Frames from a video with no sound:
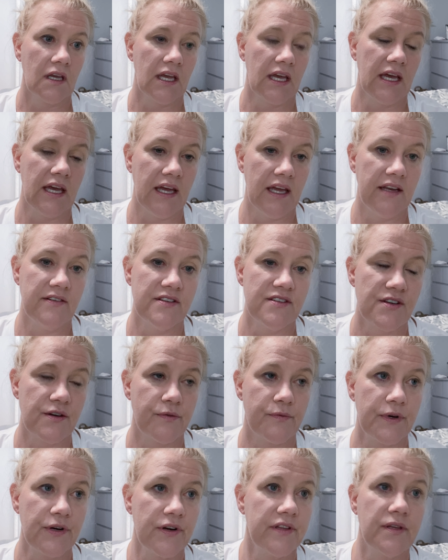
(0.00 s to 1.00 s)
And so
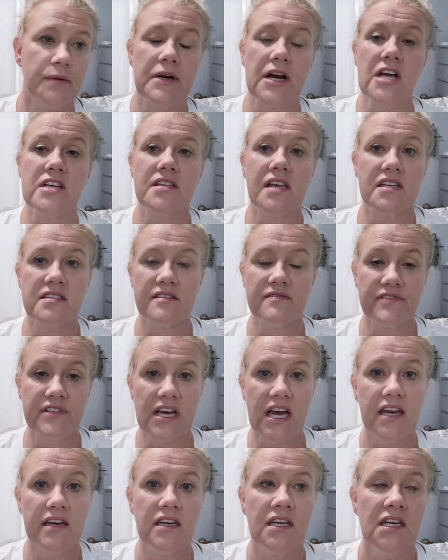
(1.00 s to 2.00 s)
we're in the process of
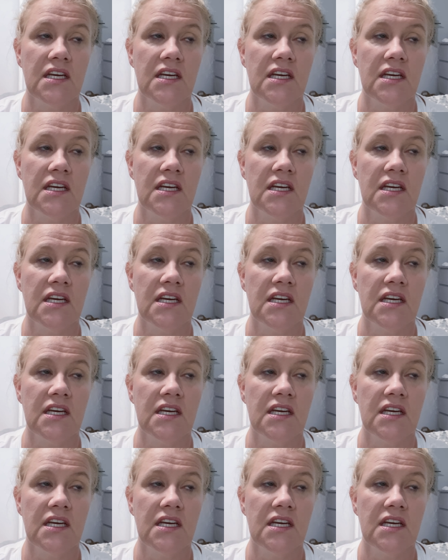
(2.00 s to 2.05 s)
that.